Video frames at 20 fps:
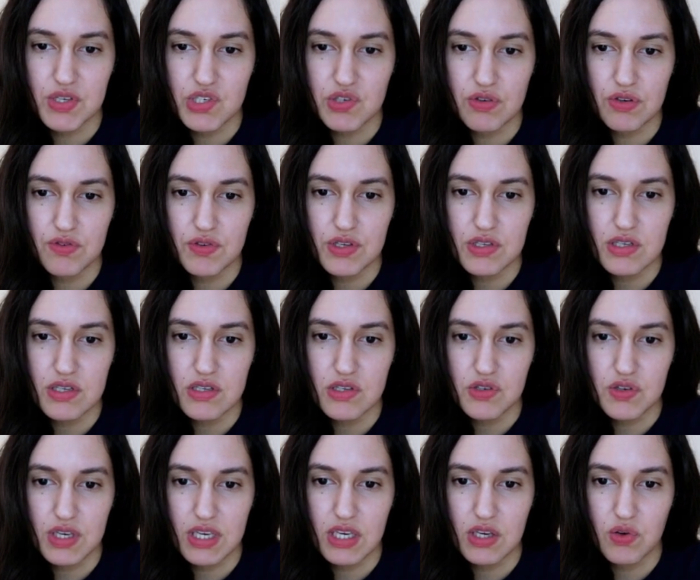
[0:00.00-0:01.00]
she refuses
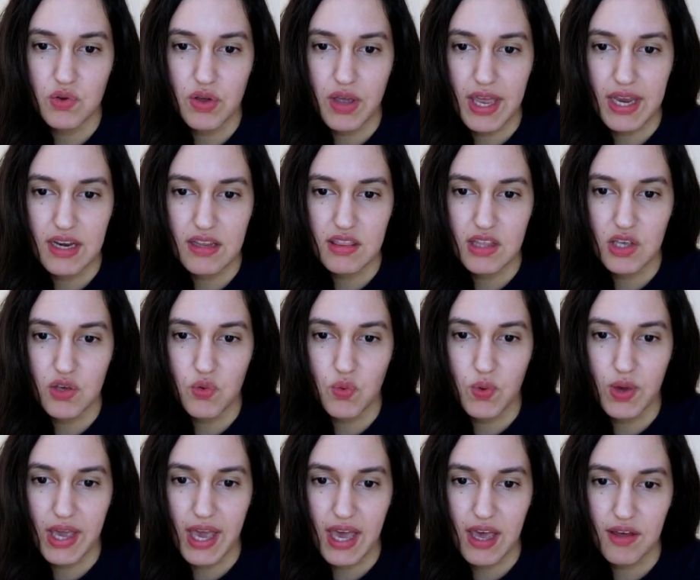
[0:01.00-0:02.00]
to eat anything
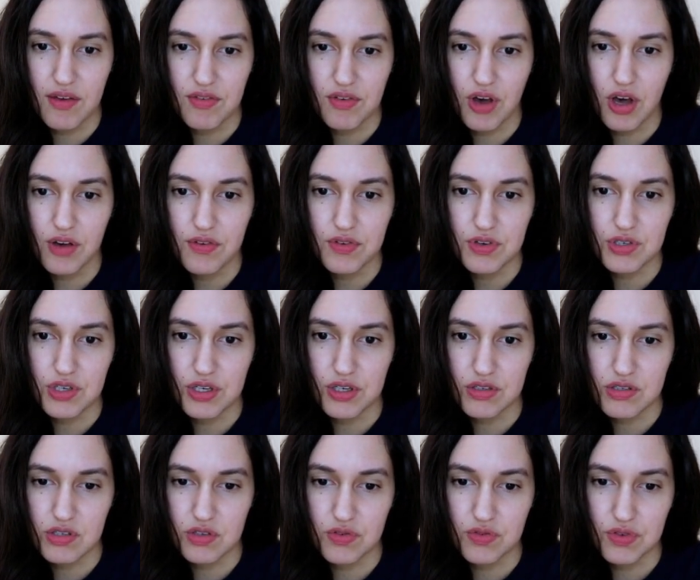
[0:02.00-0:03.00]
we have offered her
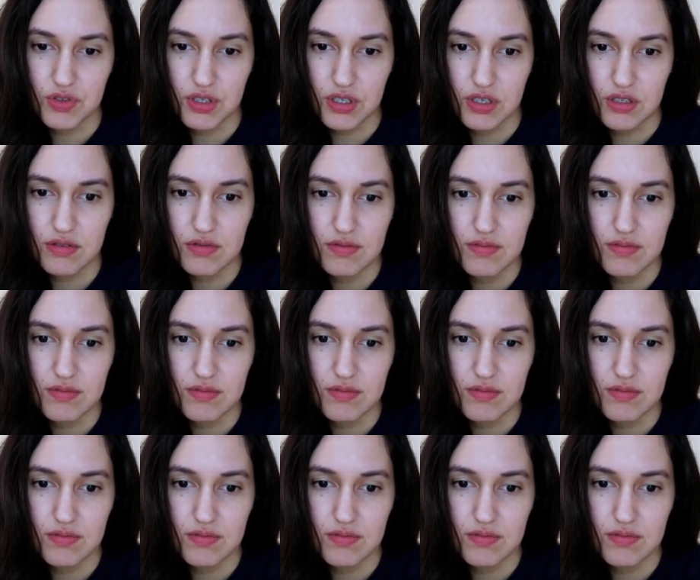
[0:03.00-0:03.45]
so far.